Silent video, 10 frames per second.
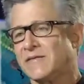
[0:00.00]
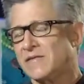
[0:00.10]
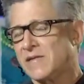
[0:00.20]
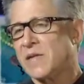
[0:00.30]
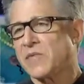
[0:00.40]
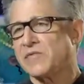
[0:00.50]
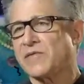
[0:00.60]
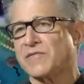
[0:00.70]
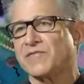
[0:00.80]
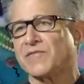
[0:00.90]
a number of
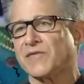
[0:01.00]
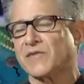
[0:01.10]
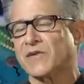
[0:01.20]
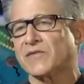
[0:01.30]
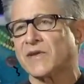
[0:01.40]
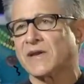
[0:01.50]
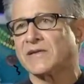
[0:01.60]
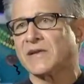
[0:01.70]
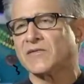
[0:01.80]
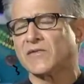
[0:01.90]
different physical
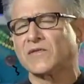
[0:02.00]
techniques.